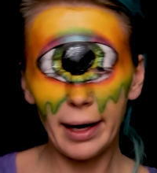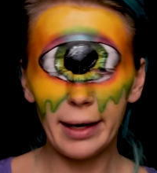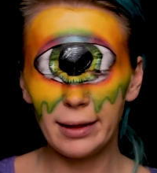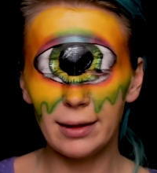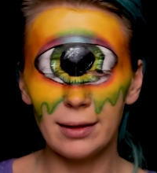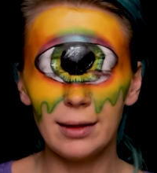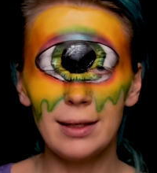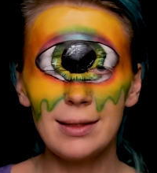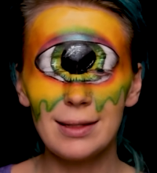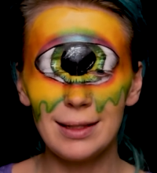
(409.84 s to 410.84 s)
I can
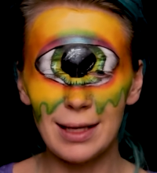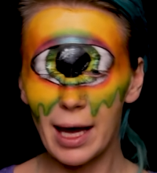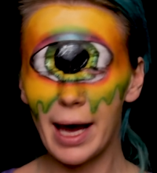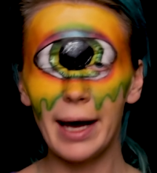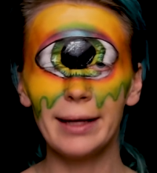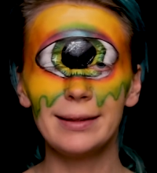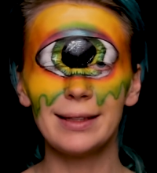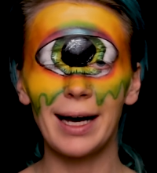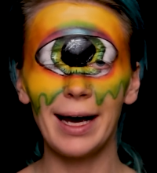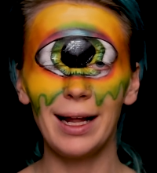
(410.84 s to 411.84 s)
easily add
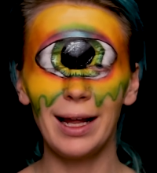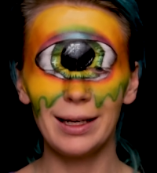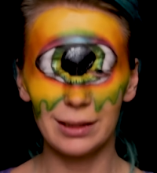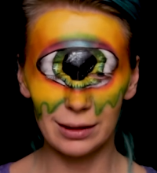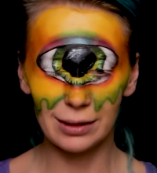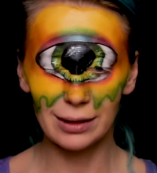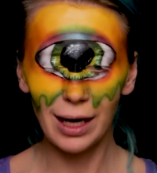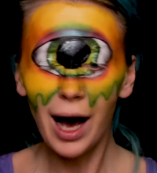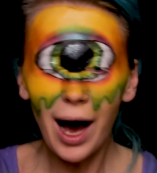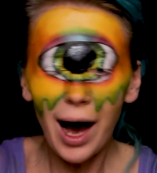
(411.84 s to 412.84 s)
eyelashes.
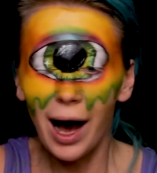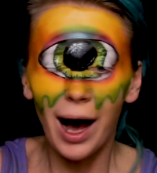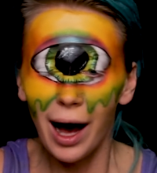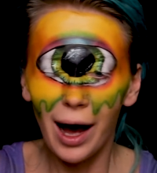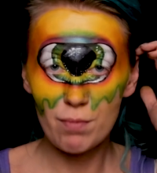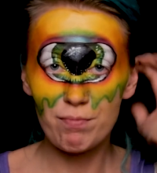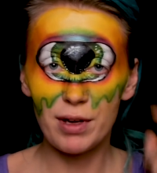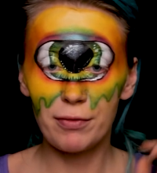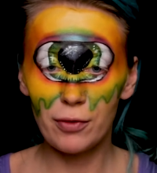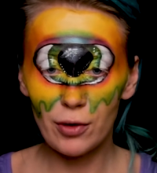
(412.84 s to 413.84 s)

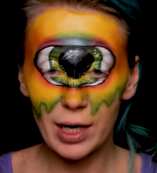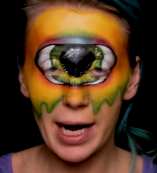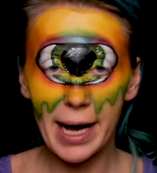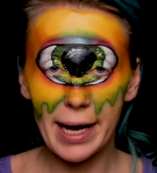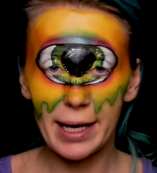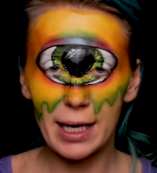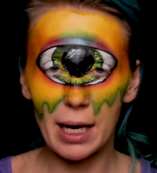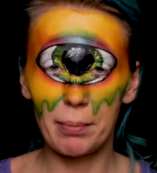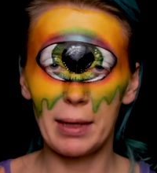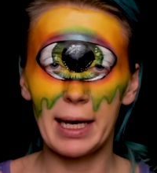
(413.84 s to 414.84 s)
Before I
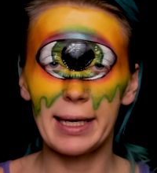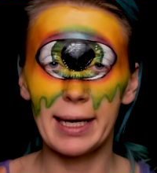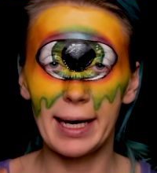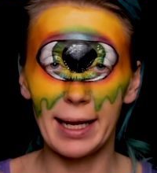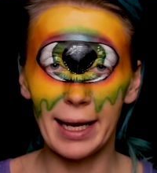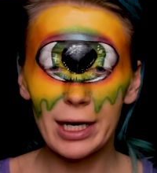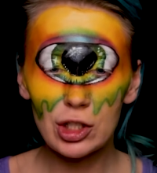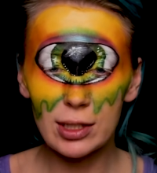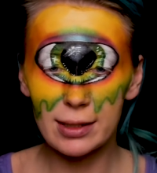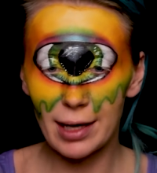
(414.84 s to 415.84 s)
apply
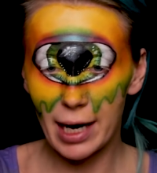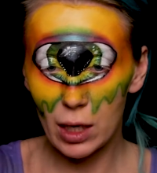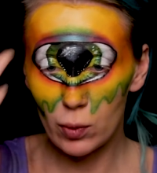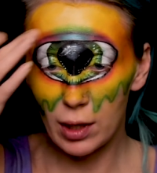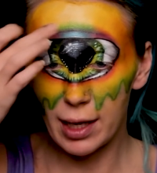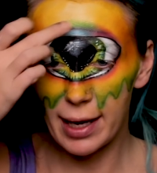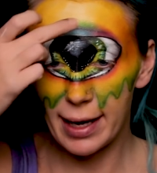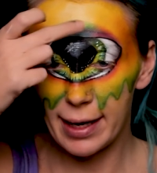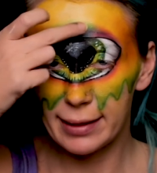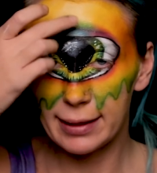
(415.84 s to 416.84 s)
eyelashes, I will
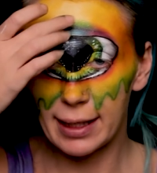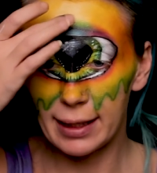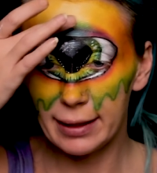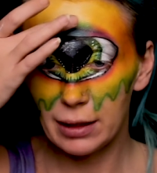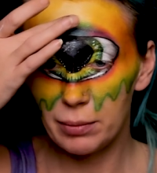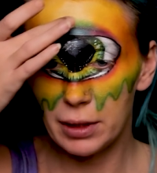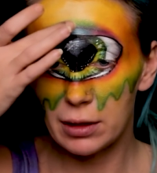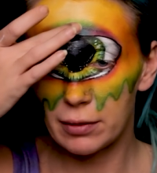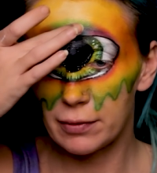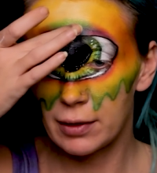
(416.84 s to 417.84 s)
add a little bit
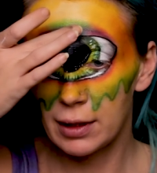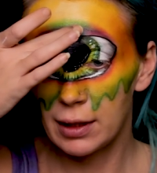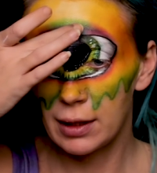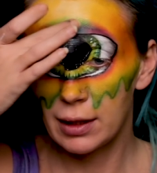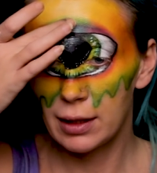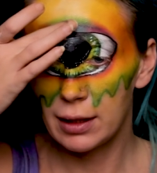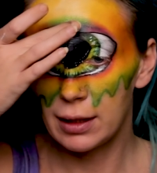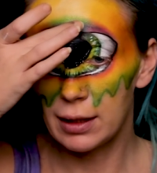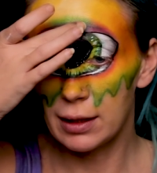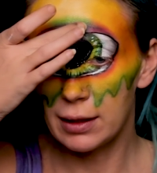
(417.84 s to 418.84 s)
of
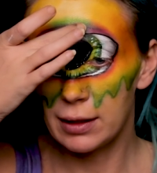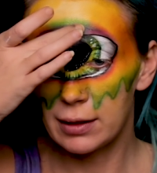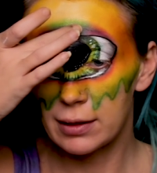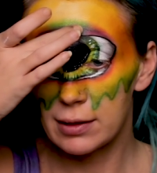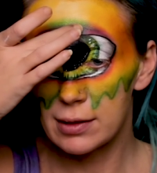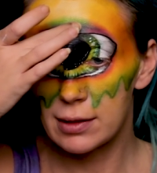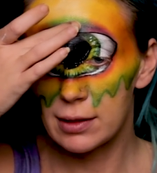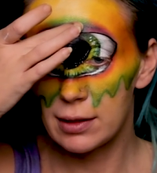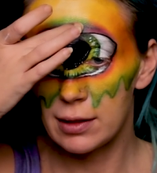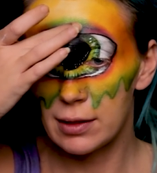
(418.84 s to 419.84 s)
glitters
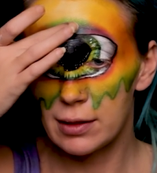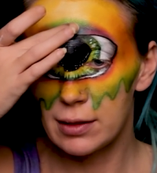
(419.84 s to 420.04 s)
here.